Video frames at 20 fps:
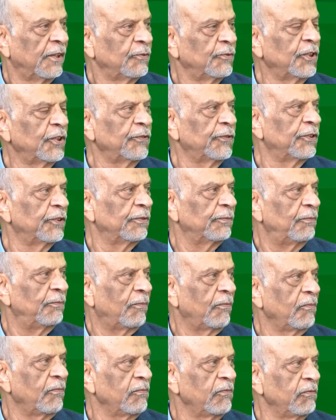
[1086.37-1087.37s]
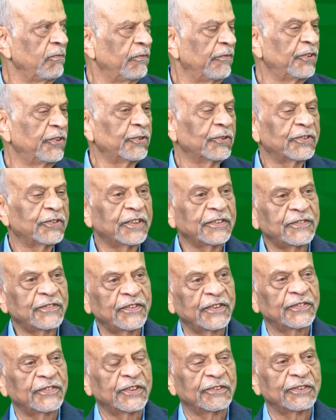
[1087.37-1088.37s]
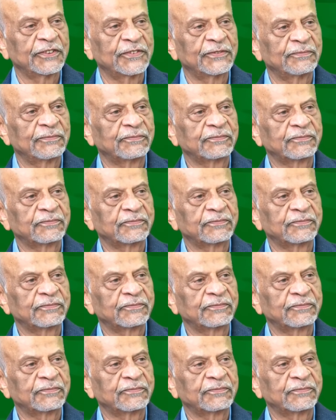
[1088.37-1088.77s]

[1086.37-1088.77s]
24. We took 36 hours.